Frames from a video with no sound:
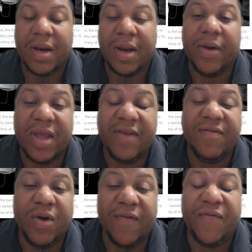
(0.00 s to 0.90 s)
Now,
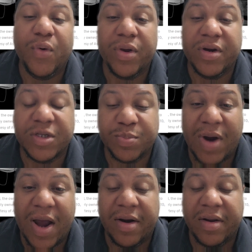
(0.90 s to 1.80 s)
even though 4 years
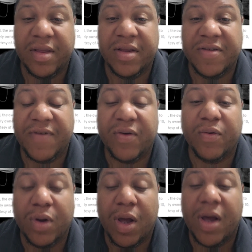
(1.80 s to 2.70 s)
prior to this,
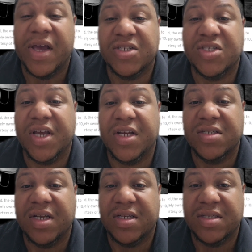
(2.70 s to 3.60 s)
federal law had
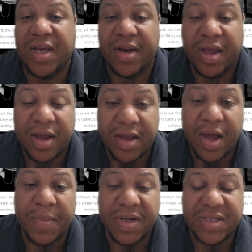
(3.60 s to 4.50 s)
changed and said
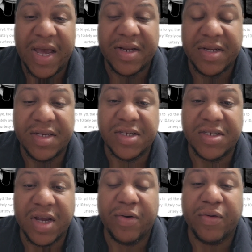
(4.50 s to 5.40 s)
companies had to
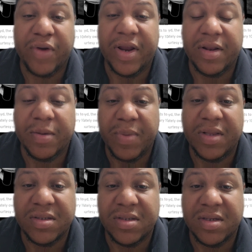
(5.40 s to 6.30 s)
desegregate their
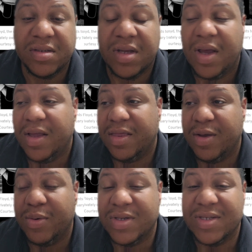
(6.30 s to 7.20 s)
businesses,
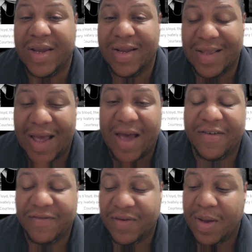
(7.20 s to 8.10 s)
there was a lot
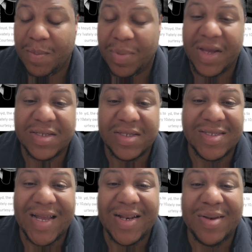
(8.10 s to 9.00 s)
of
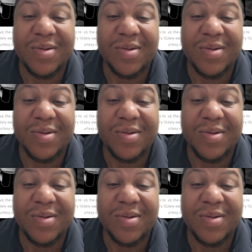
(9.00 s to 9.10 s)
places that,